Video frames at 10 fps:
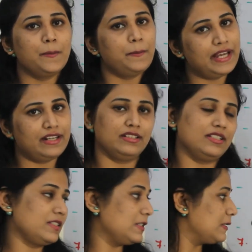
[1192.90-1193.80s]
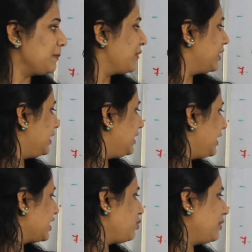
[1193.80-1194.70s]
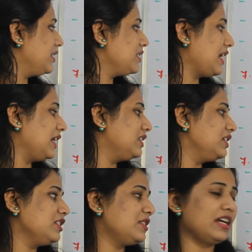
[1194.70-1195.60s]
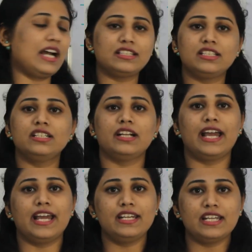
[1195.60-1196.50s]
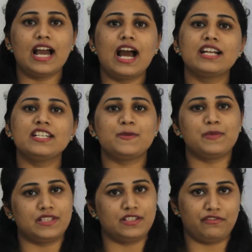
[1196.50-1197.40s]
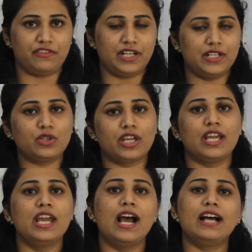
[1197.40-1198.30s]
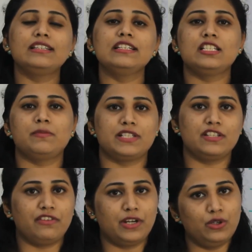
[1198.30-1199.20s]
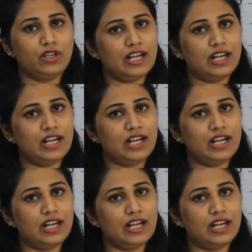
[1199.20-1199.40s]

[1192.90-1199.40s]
parenthesis. Then the next one is others, other and unspecified. Okay, other specified or